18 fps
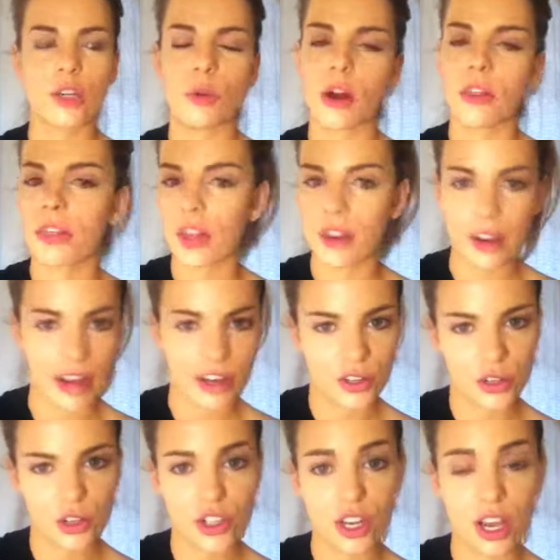you want that
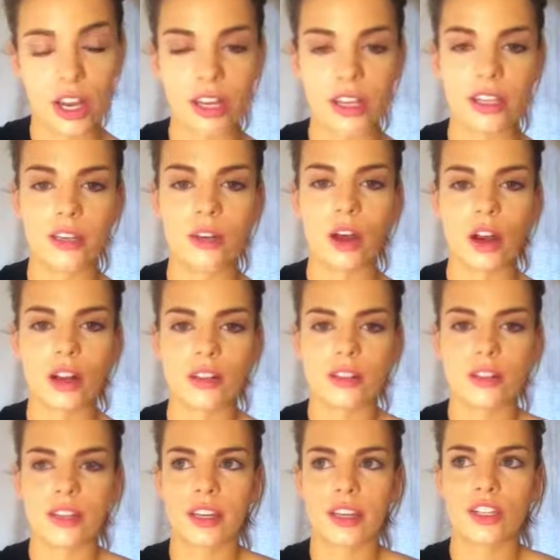natural shine, and our
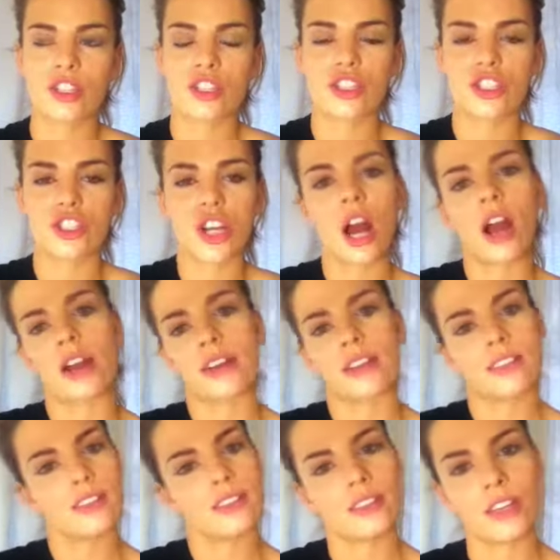skin
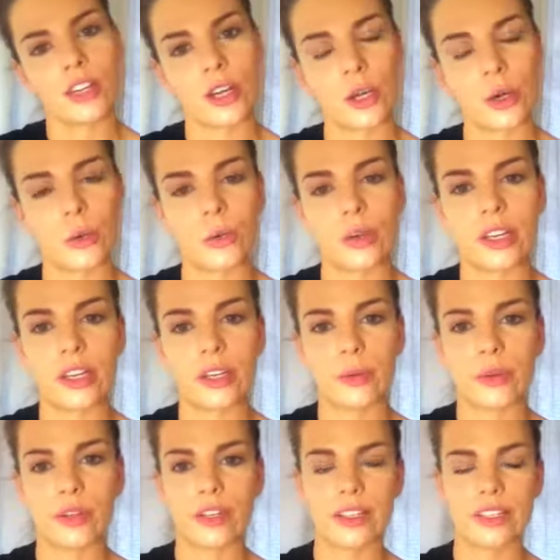shines, you know,
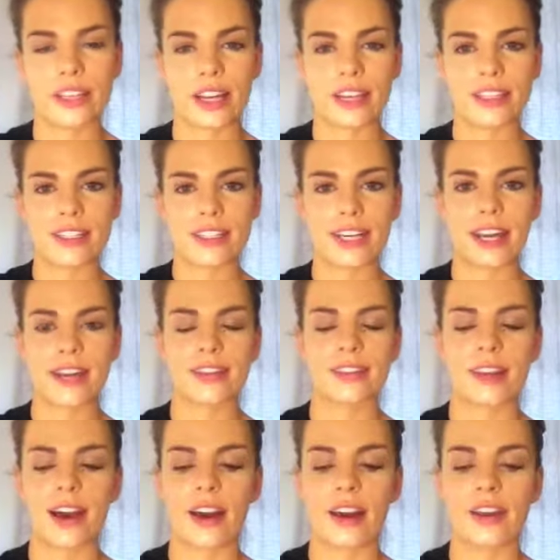we tend to
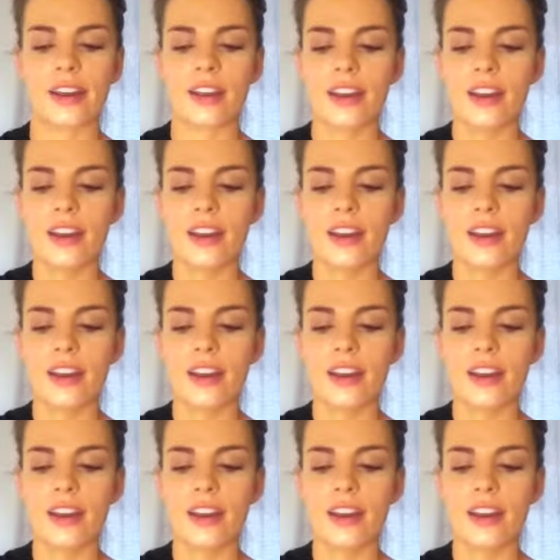get that